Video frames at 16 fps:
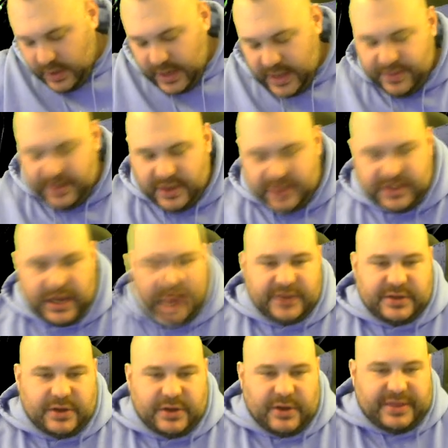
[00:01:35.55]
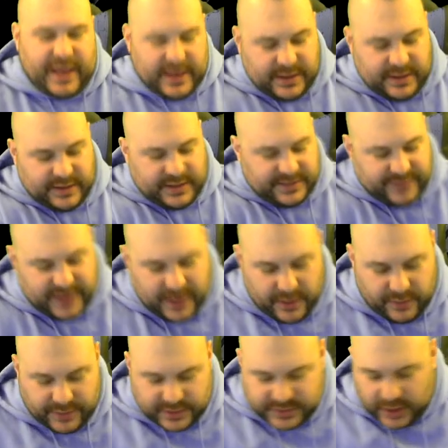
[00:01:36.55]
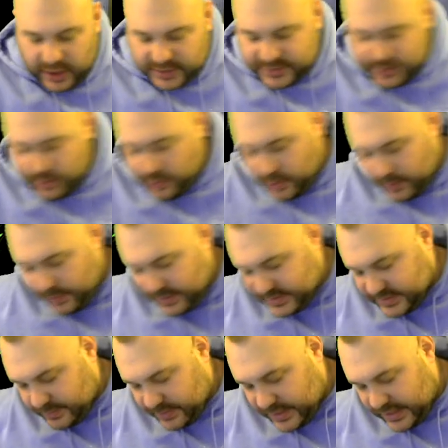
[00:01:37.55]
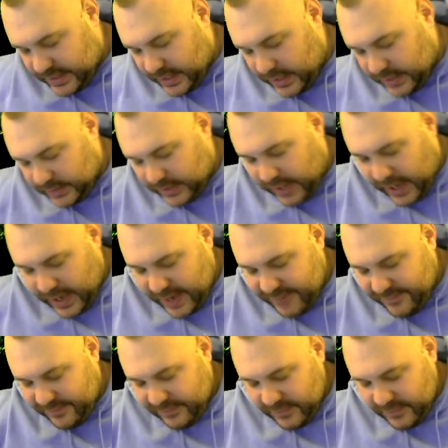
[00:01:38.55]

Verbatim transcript: And there's also, at the end of this video, there's also going to be some a live